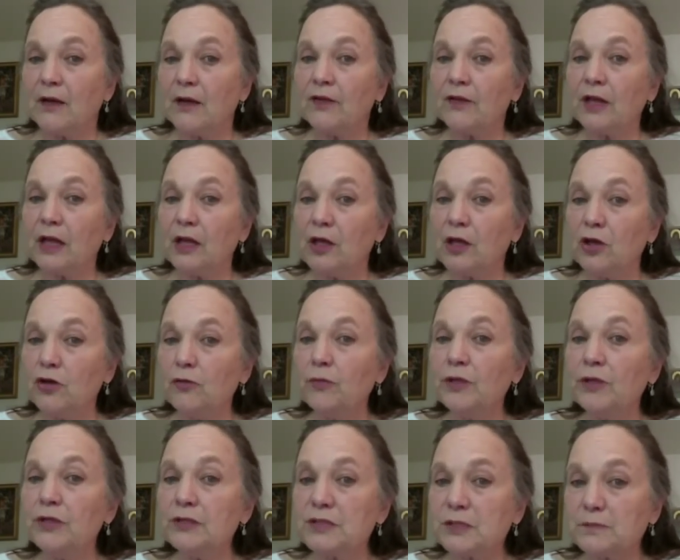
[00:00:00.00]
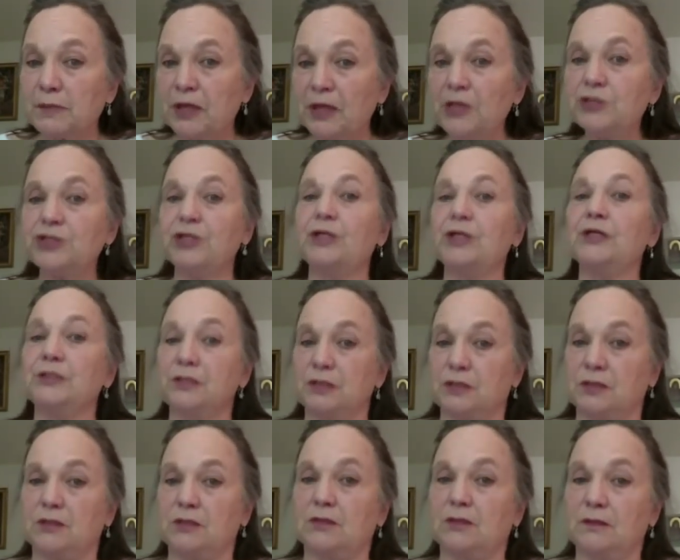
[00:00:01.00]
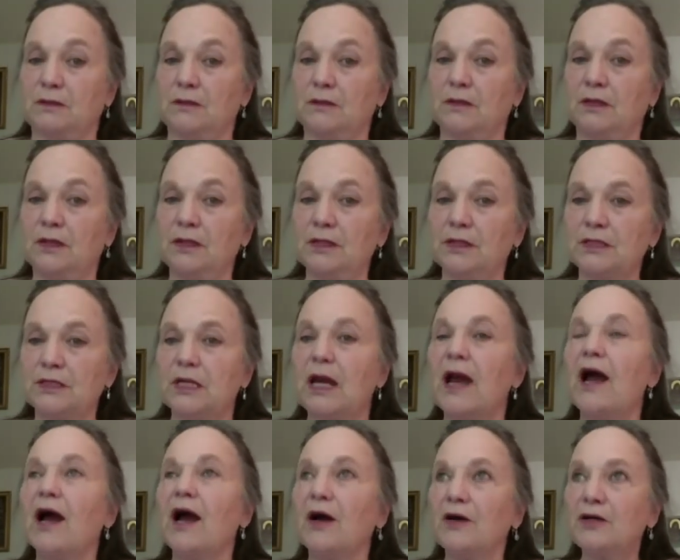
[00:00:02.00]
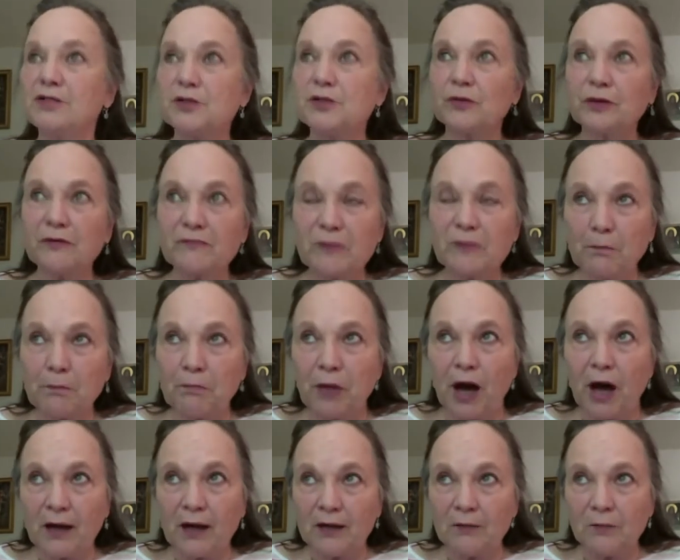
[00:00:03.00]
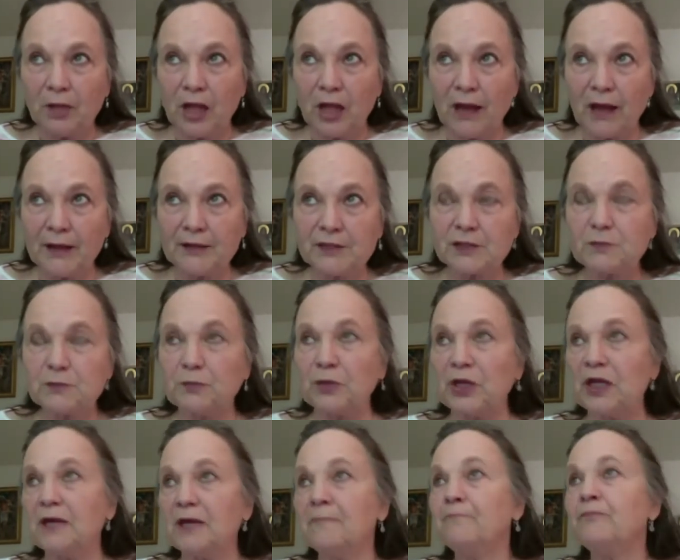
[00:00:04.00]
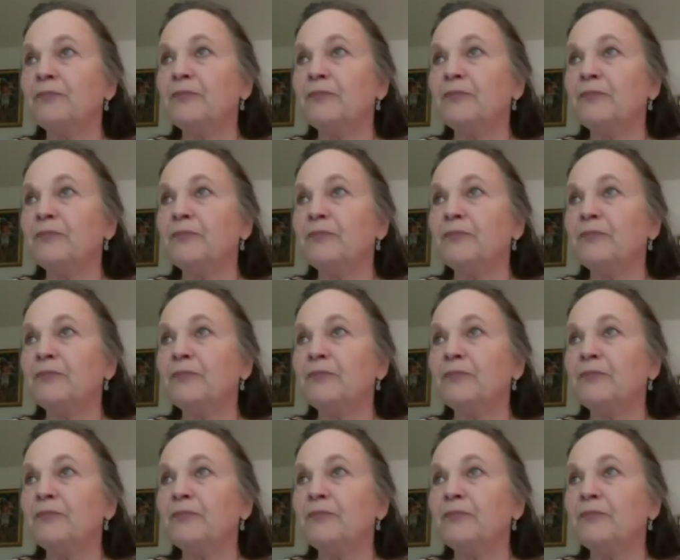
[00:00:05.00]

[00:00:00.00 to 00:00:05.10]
the human species is sort of the bottom line to me.